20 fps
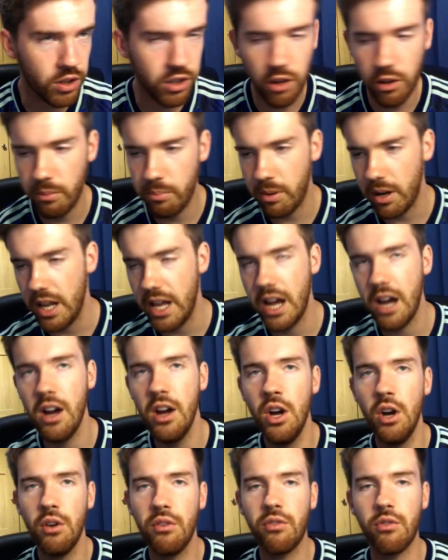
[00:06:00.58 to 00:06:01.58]
another player
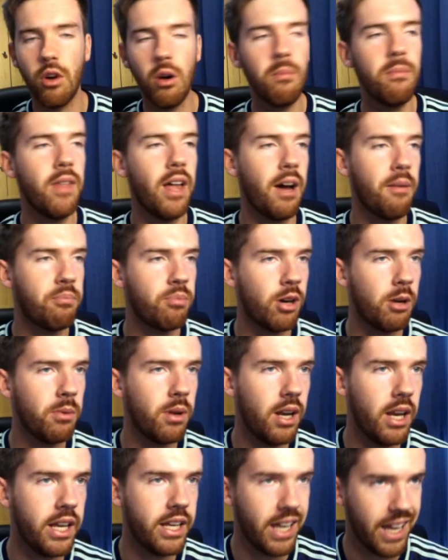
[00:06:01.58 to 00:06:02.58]
from that Premier
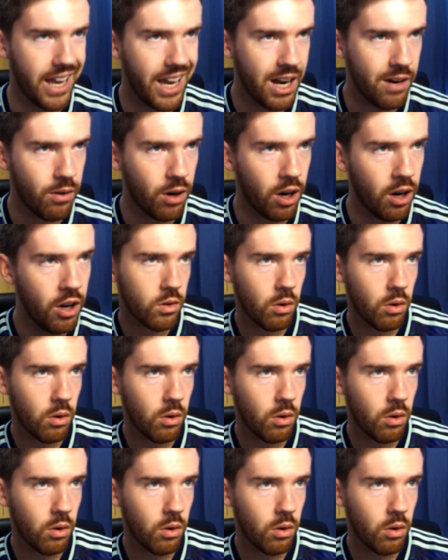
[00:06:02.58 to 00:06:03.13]
League era.